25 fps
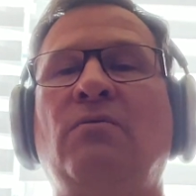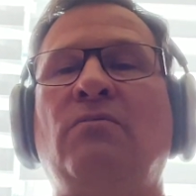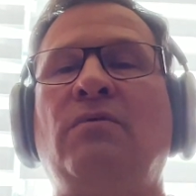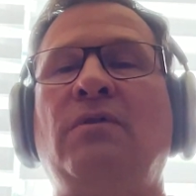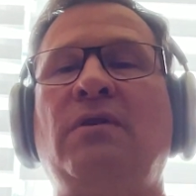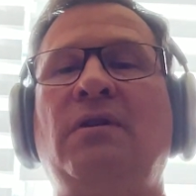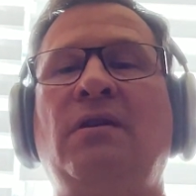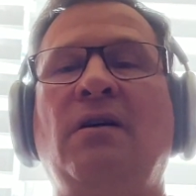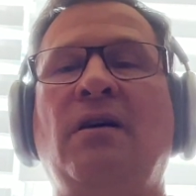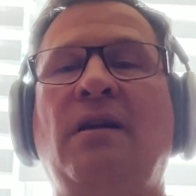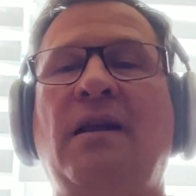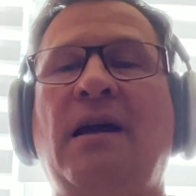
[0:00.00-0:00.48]

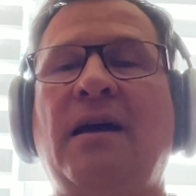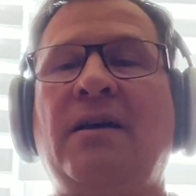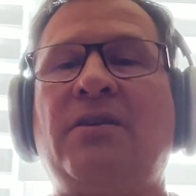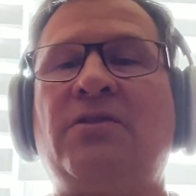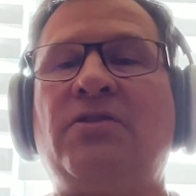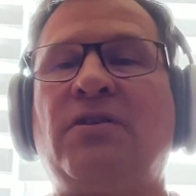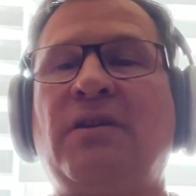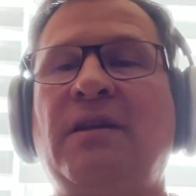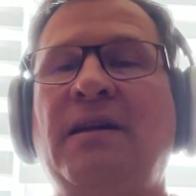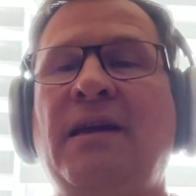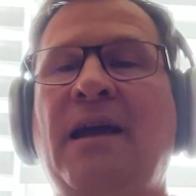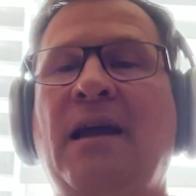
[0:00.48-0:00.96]
would not
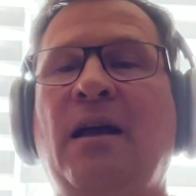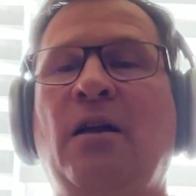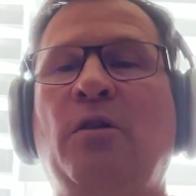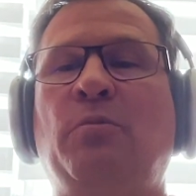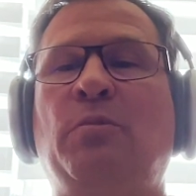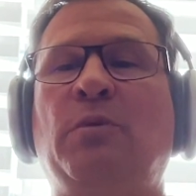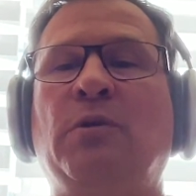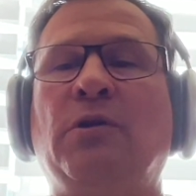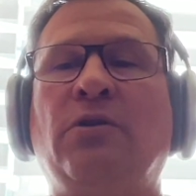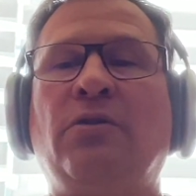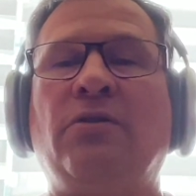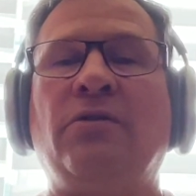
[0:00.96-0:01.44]
actually
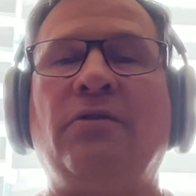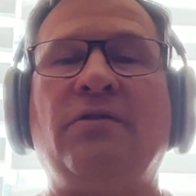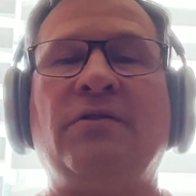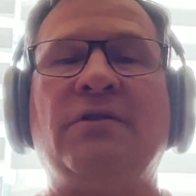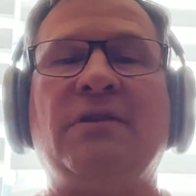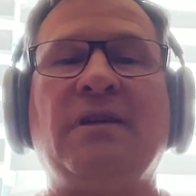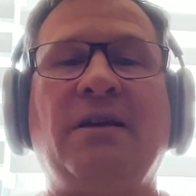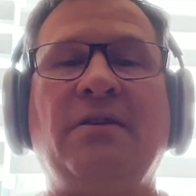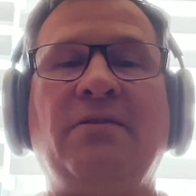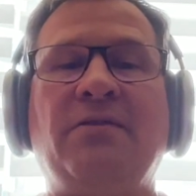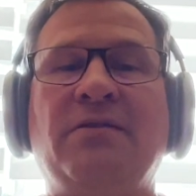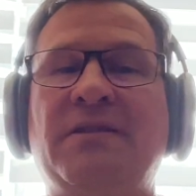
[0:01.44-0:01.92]
help
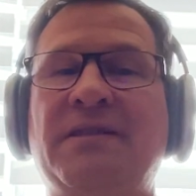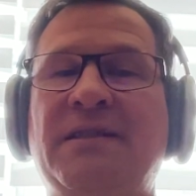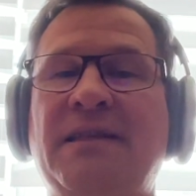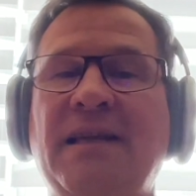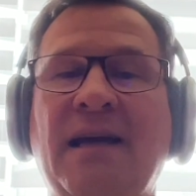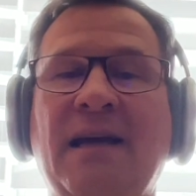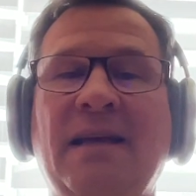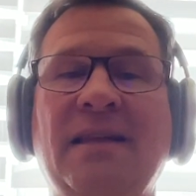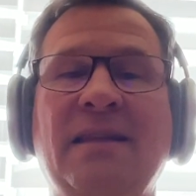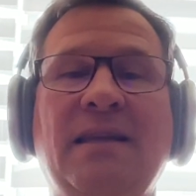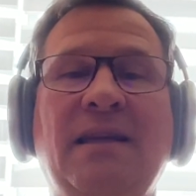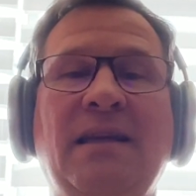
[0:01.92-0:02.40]
learners
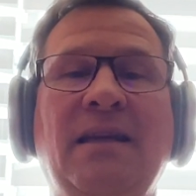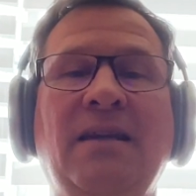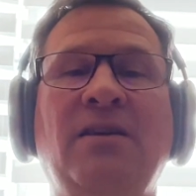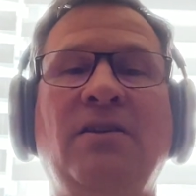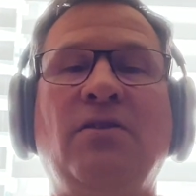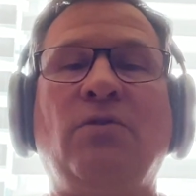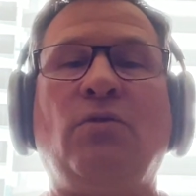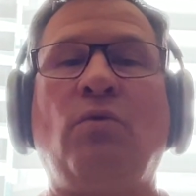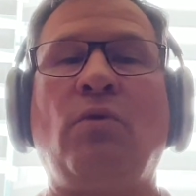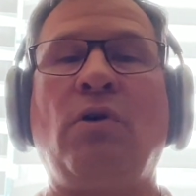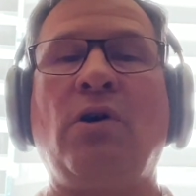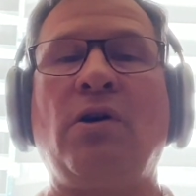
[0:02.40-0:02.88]
understand the
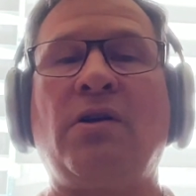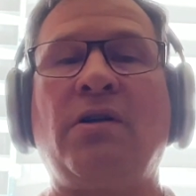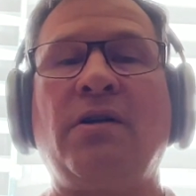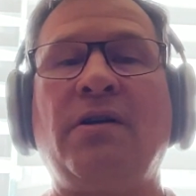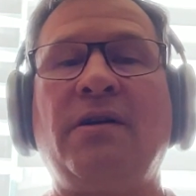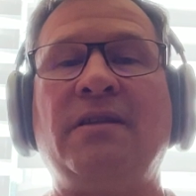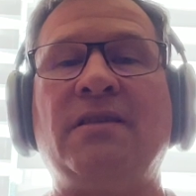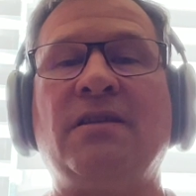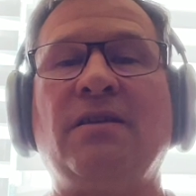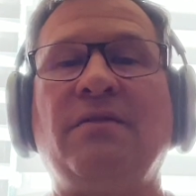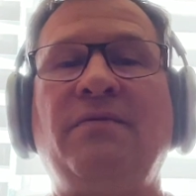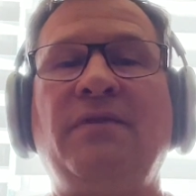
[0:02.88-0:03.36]
inner
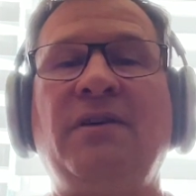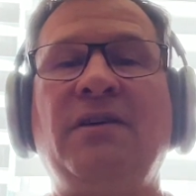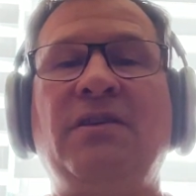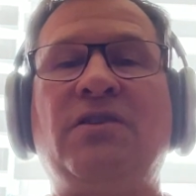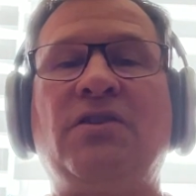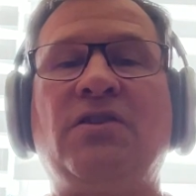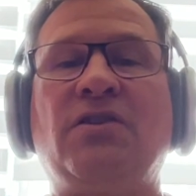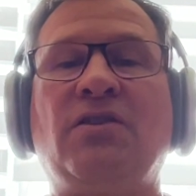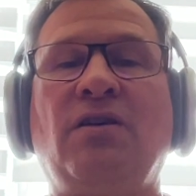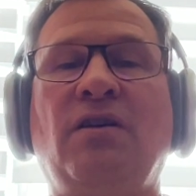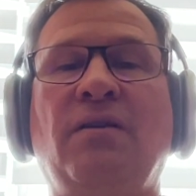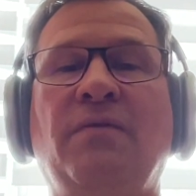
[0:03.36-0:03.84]
workings of
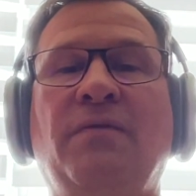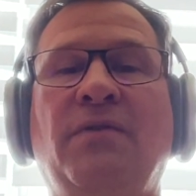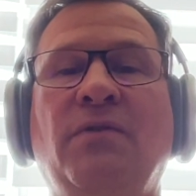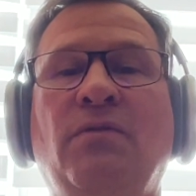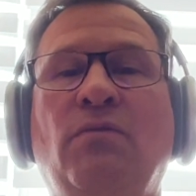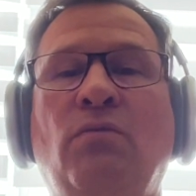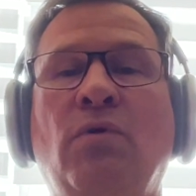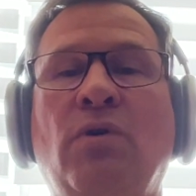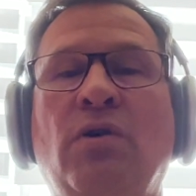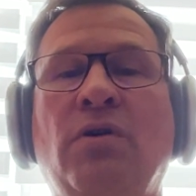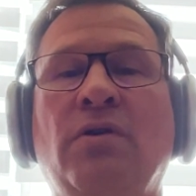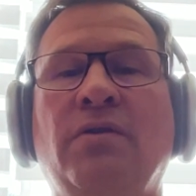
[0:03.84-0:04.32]
each of
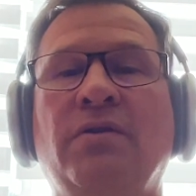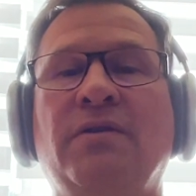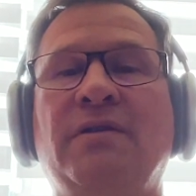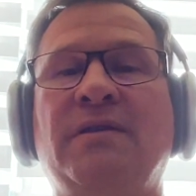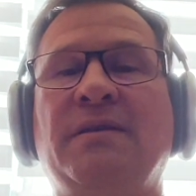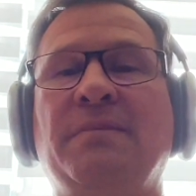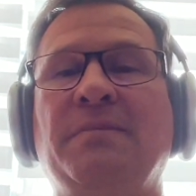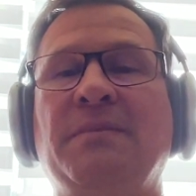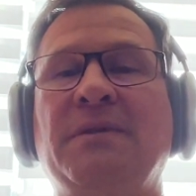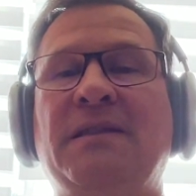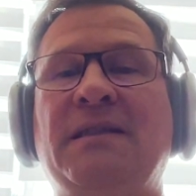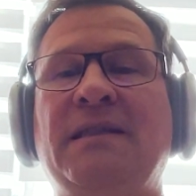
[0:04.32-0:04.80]
the
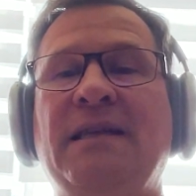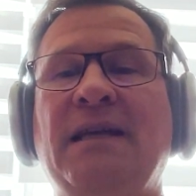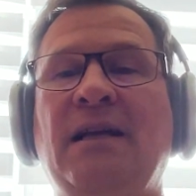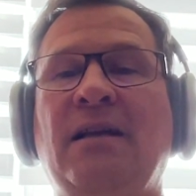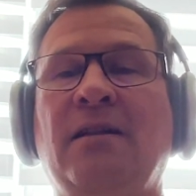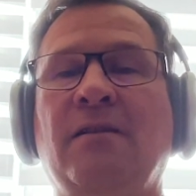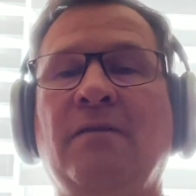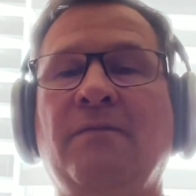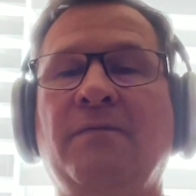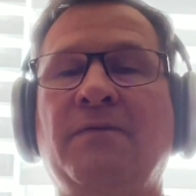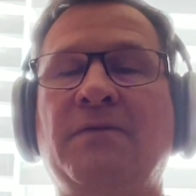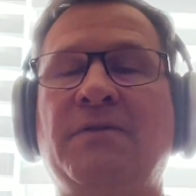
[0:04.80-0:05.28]
words
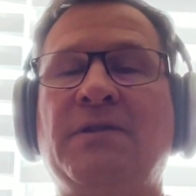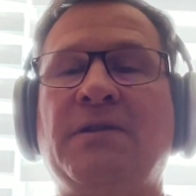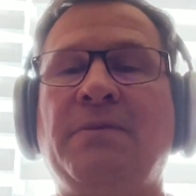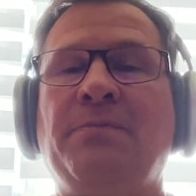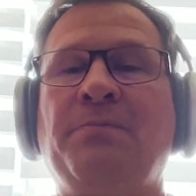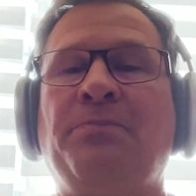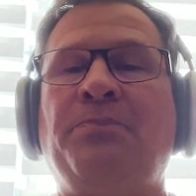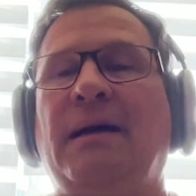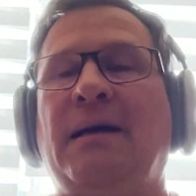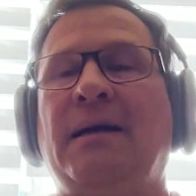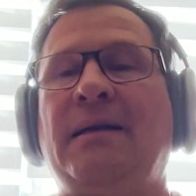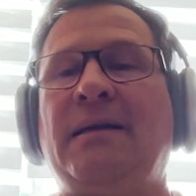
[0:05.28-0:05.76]
themselves
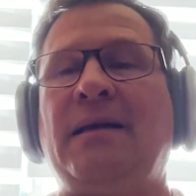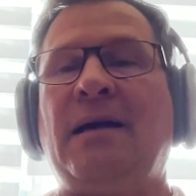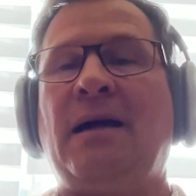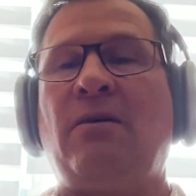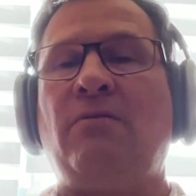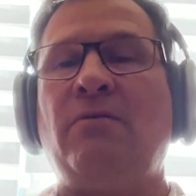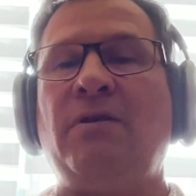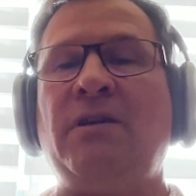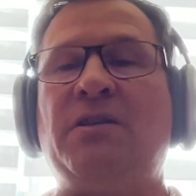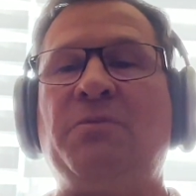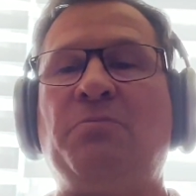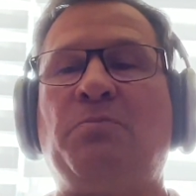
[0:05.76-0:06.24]
and
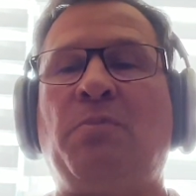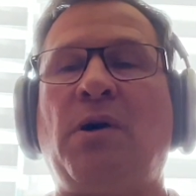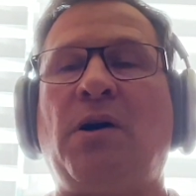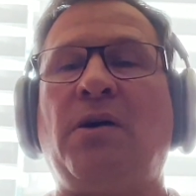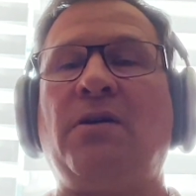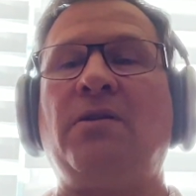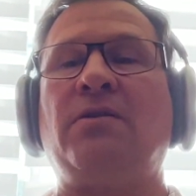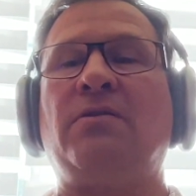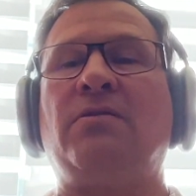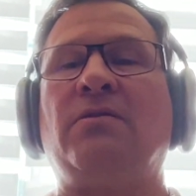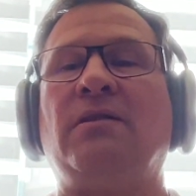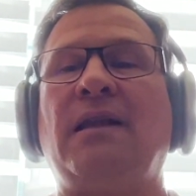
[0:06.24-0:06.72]
how each
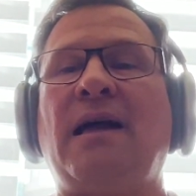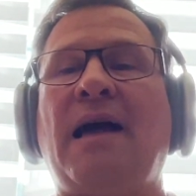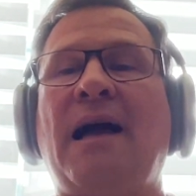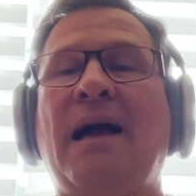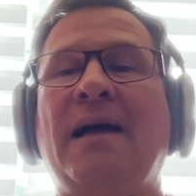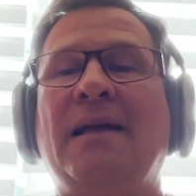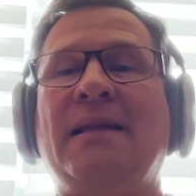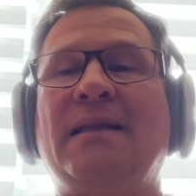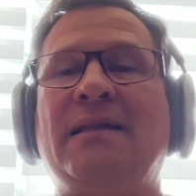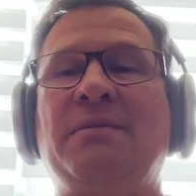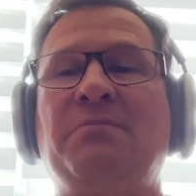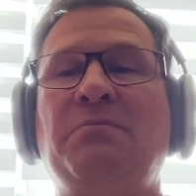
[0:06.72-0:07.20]
particle
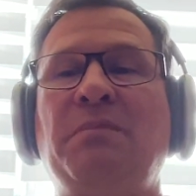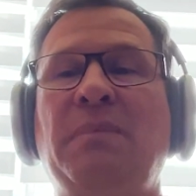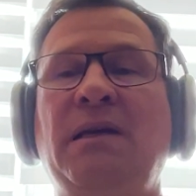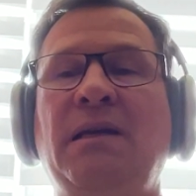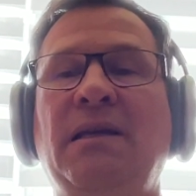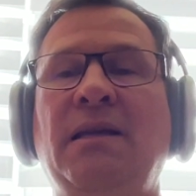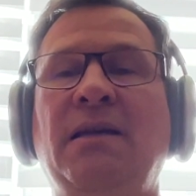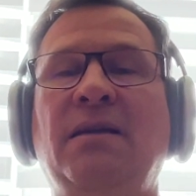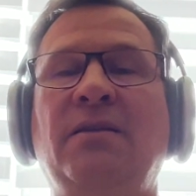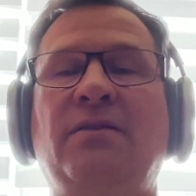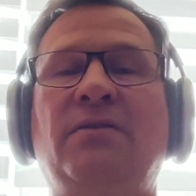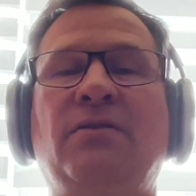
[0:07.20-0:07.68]
adds
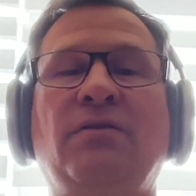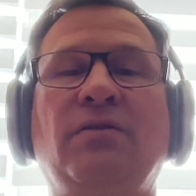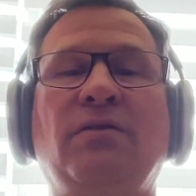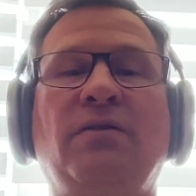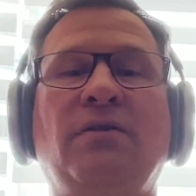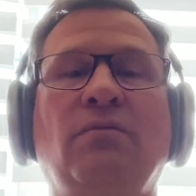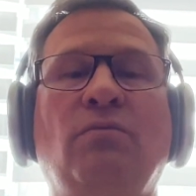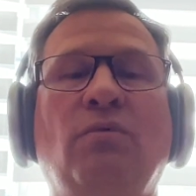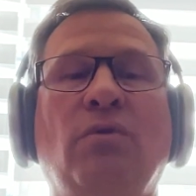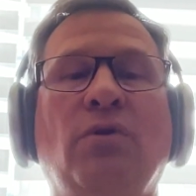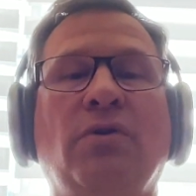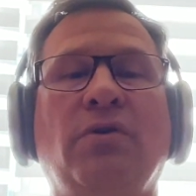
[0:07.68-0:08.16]
meaning to
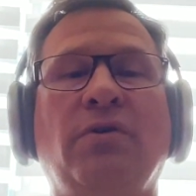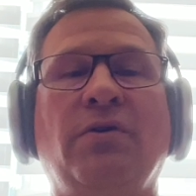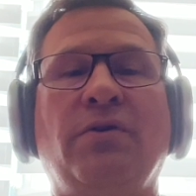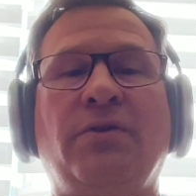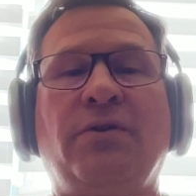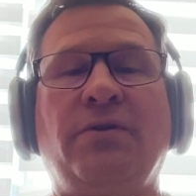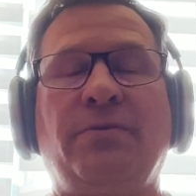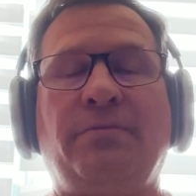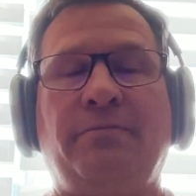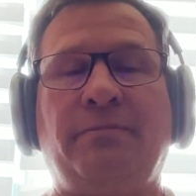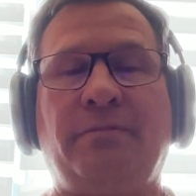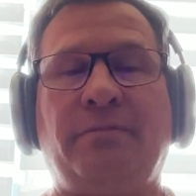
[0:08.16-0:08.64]
the word,